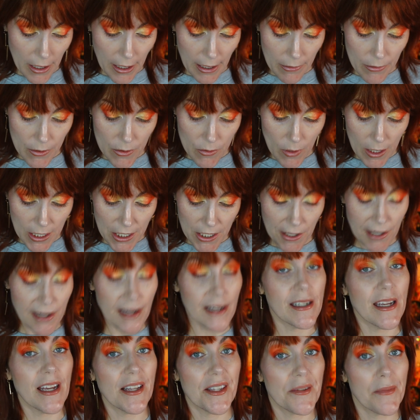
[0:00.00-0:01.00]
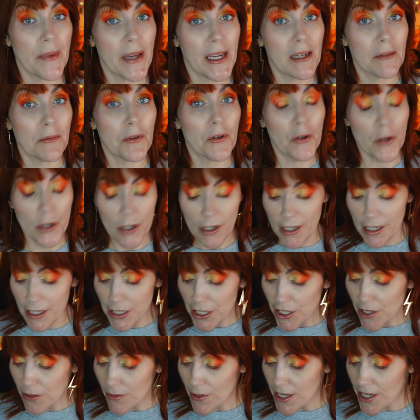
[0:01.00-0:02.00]
I was watching Annette's Makeup Corner and
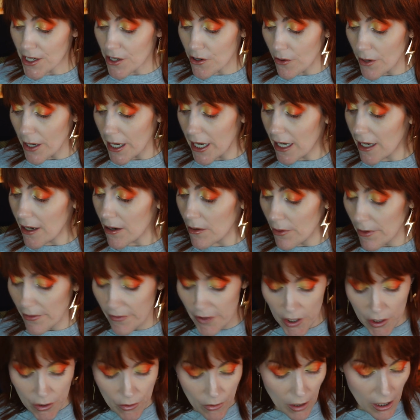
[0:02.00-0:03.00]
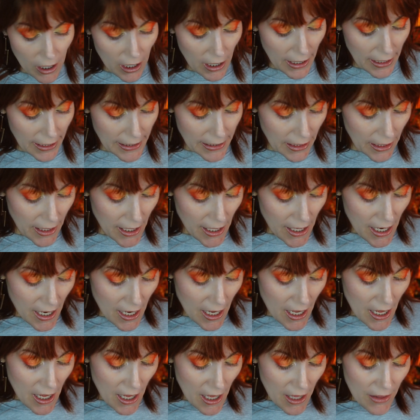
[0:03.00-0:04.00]
she was doing a review on
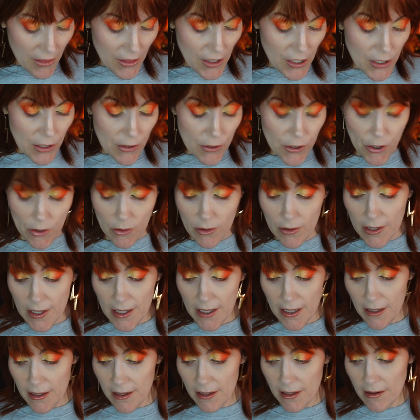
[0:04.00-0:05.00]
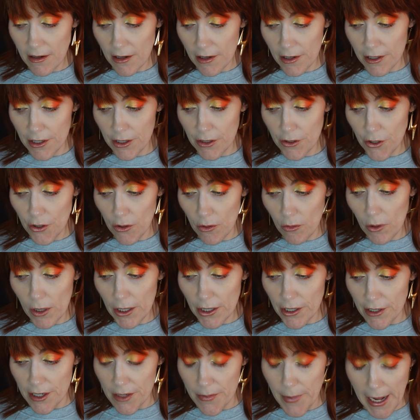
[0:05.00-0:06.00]
the neutrals, her Neutral
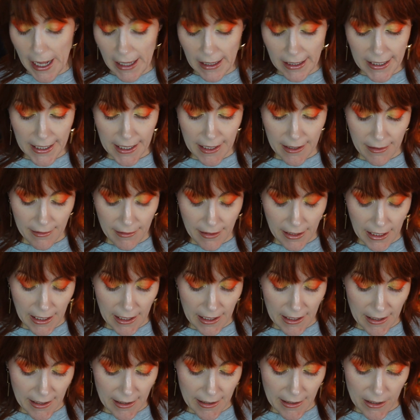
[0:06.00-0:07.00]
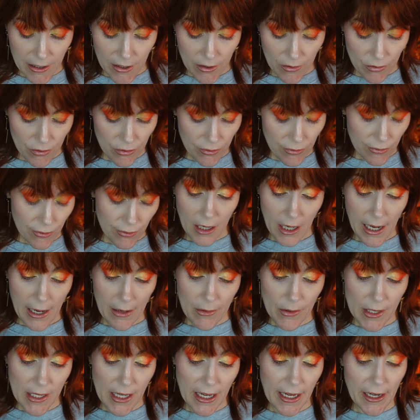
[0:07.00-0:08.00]
Wonders palette. And I
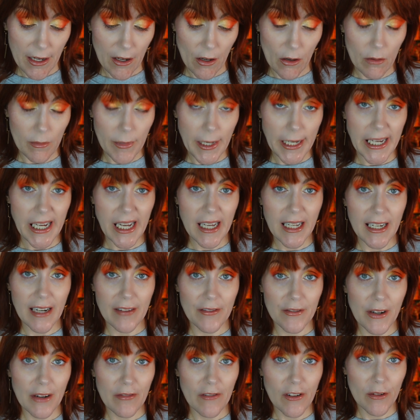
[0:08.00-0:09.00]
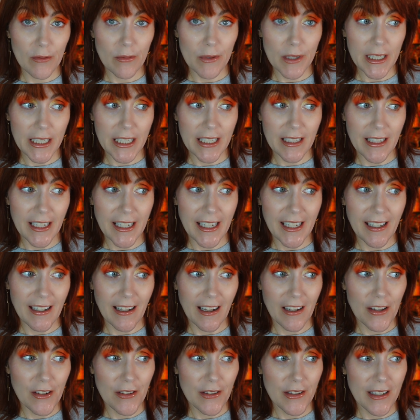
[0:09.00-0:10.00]
was like, oh my God, I've never really like,
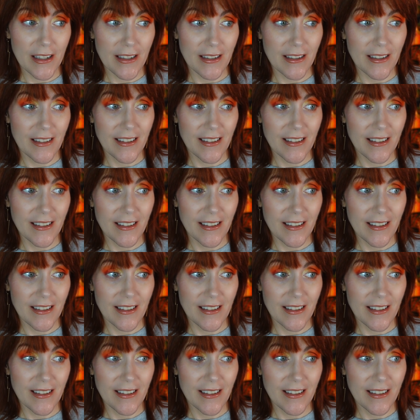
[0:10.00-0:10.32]
other than